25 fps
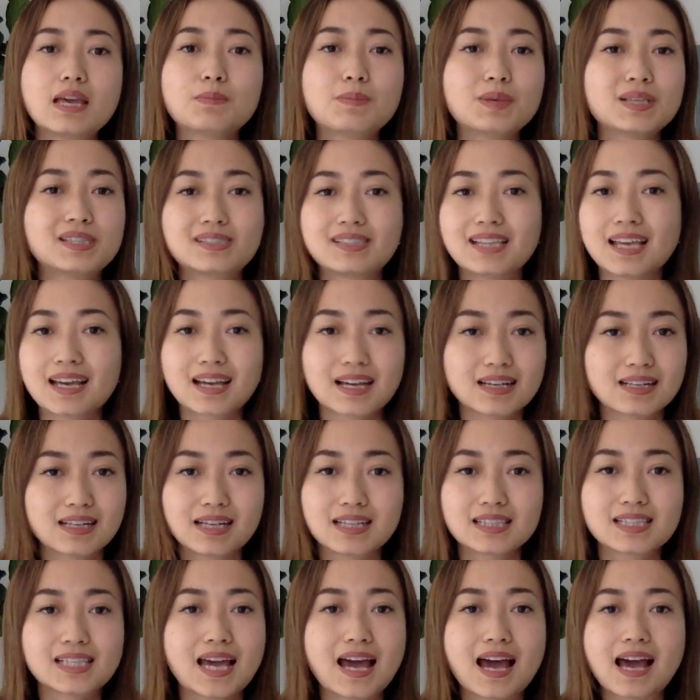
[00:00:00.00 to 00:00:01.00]
they mistaken
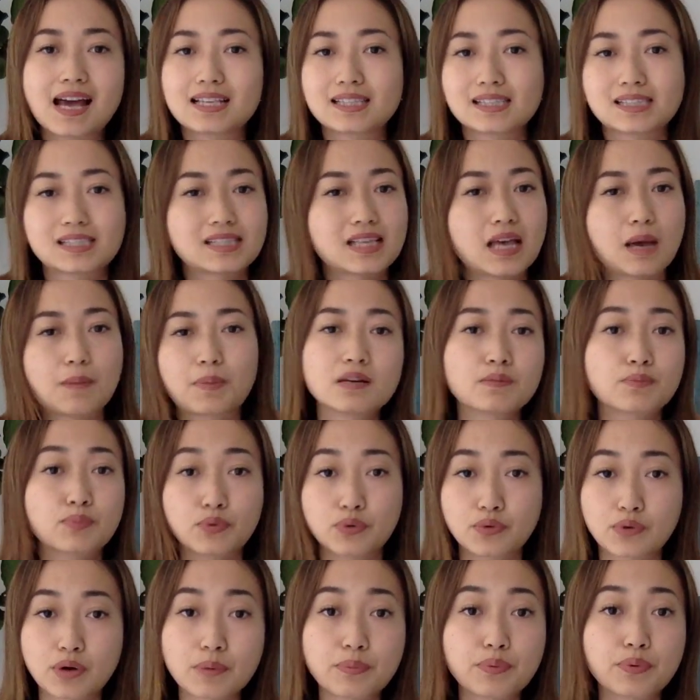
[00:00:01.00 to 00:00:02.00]
it as
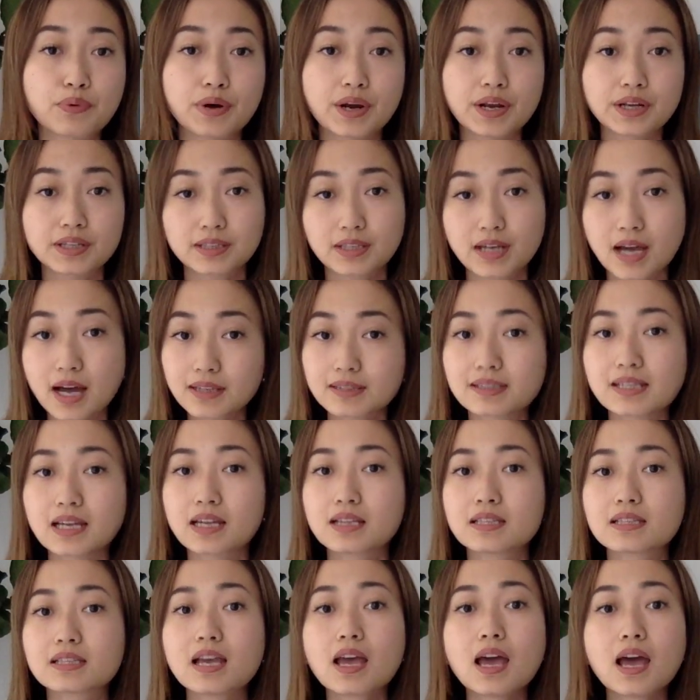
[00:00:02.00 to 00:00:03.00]
inappropriate
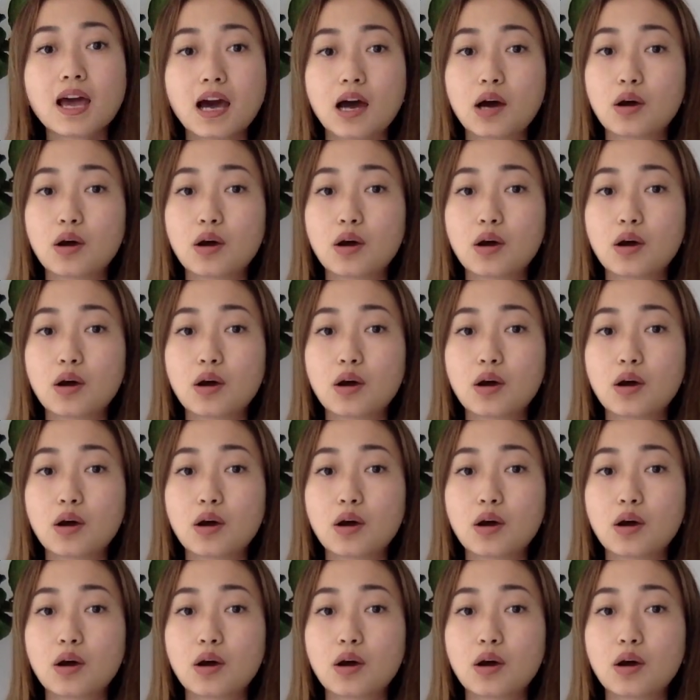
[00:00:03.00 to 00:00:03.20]
content.